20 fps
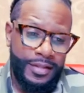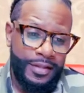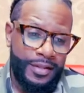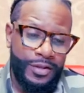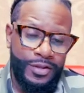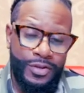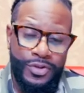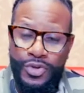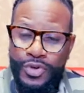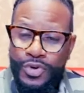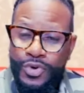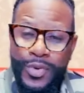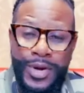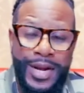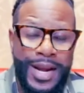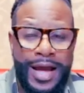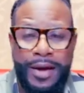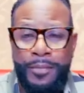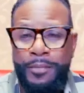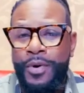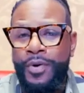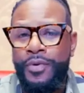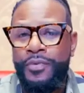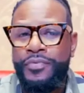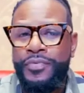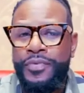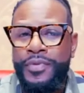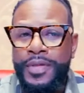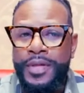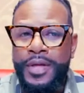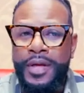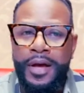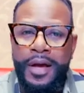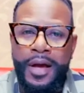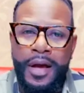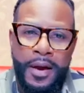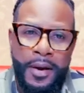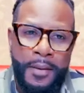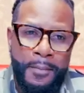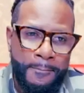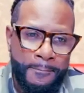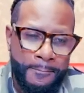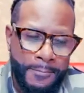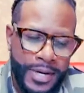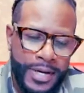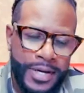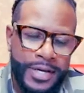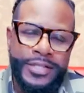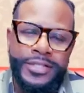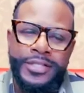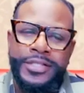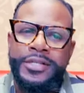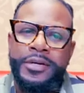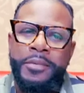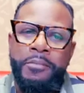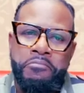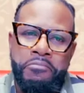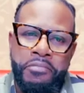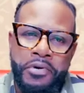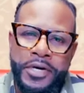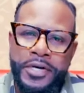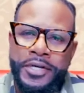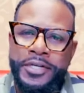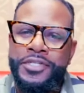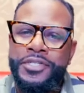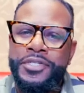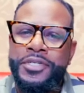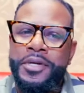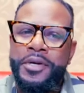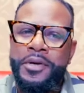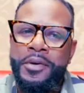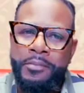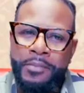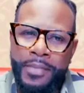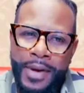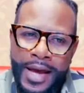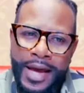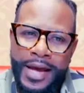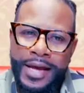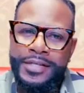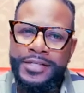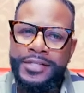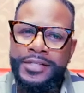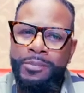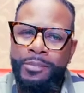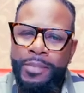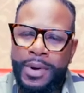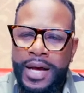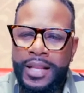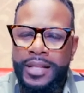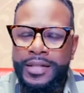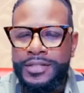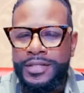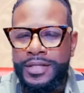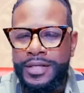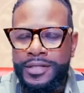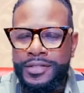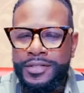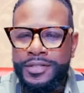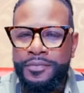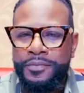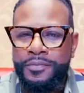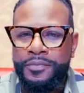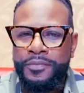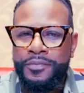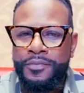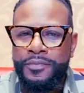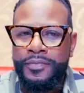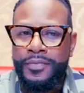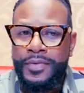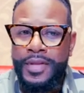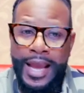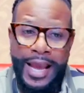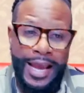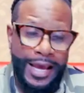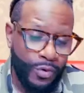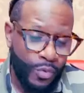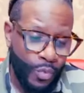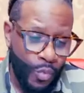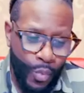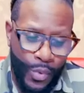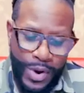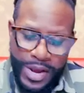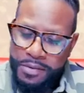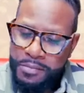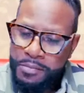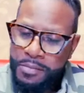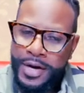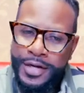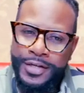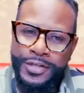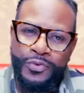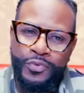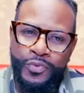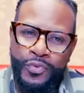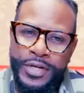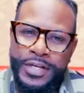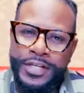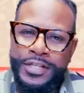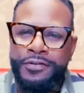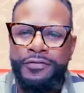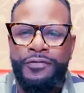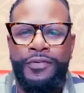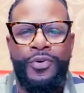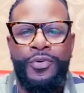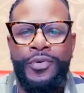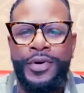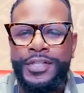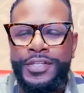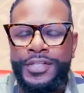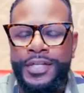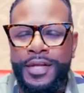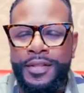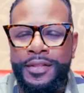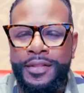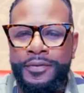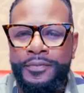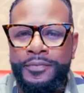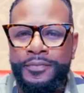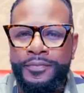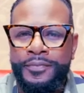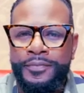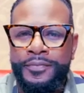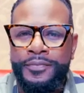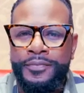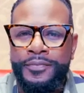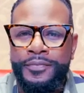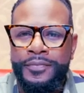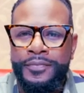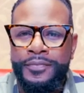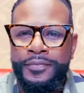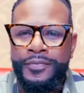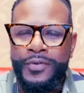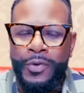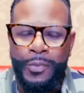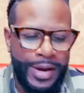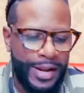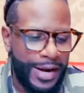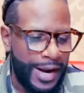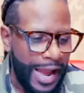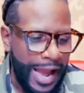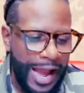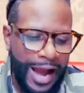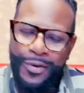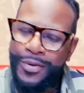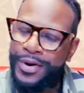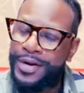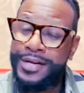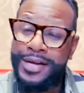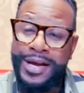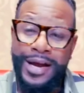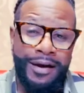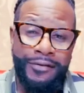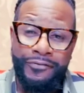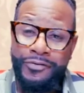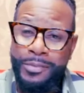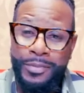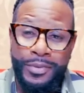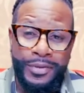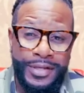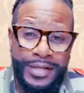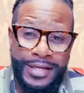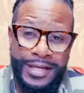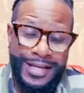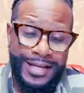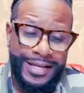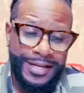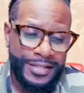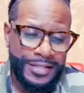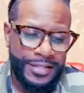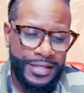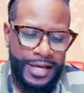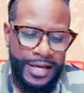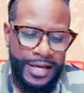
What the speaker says: you and I both must push past the politics, and we must reach for each other. No matter how uncomfortable it is,